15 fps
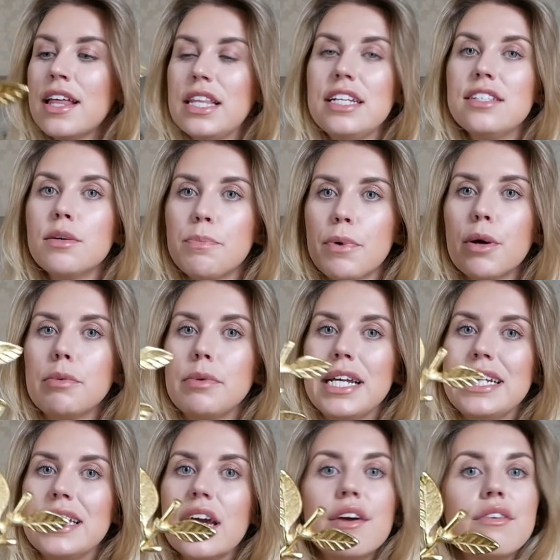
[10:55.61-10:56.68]
these are
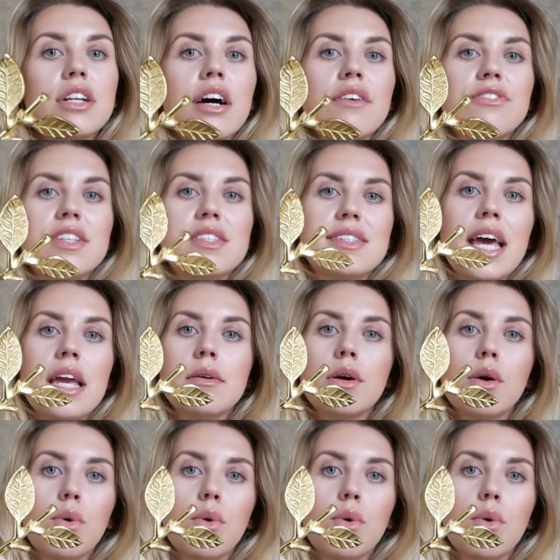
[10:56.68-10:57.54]
probably near enough the same